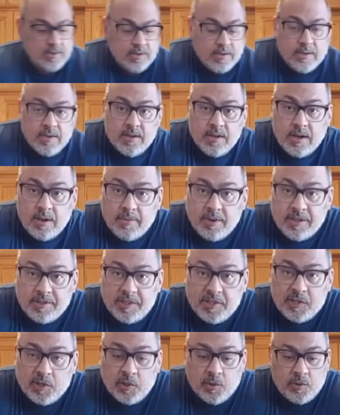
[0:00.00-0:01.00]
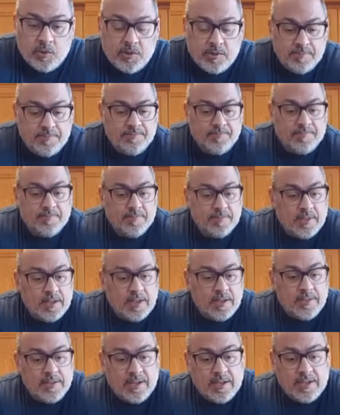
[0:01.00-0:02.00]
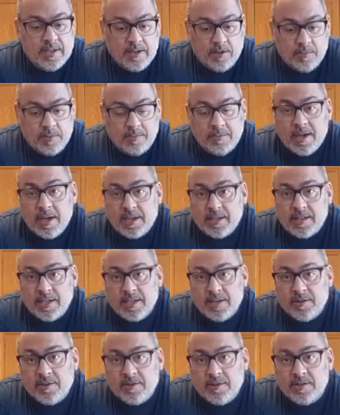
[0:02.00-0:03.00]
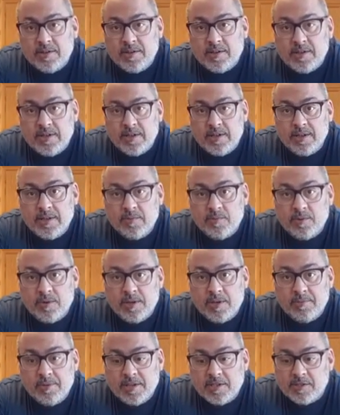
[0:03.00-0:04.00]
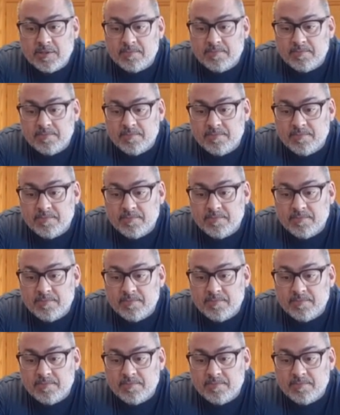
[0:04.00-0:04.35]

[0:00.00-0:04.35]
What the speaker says: I'm going to let these cool, and then I'll be back later, and we're going to make some,